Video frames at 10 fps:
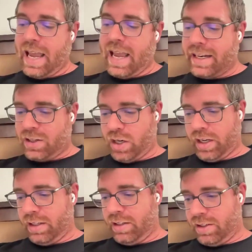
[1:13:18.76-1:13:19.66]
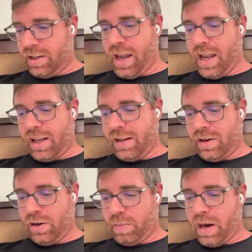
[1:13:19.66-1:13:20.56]
Icelandic chickens,
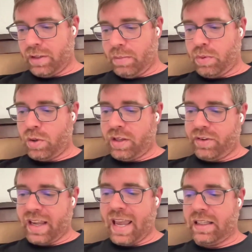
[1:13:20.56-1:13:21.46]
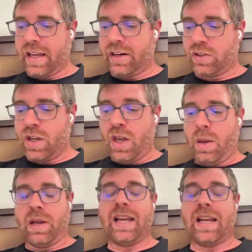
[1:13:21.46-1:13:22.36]
and they're apparently prolific egg layers.
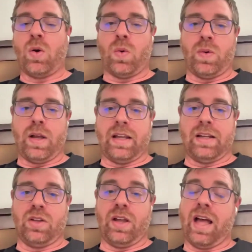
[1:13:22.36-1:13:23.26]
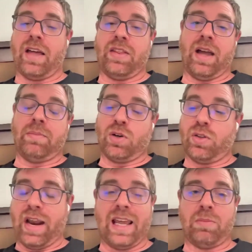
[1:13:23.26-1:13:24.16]
But I'm
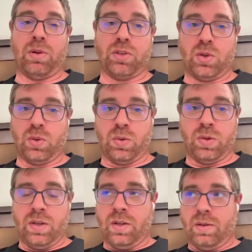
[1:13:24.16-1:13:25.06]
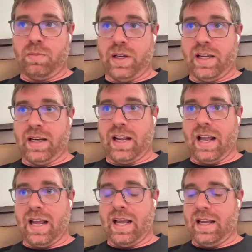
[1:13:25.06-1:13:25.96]
sure they're edible too. But
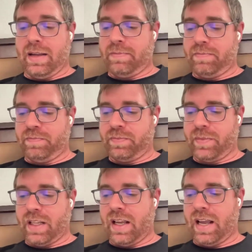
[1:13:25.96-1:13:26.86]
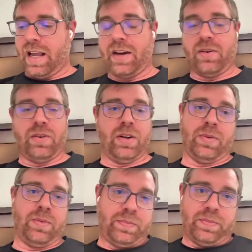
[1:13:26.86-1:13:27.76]
I don't
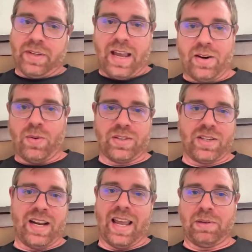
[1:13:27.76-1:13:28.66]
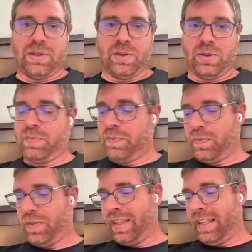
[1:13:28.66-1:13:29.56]
know. I don't know what's going to happen to them.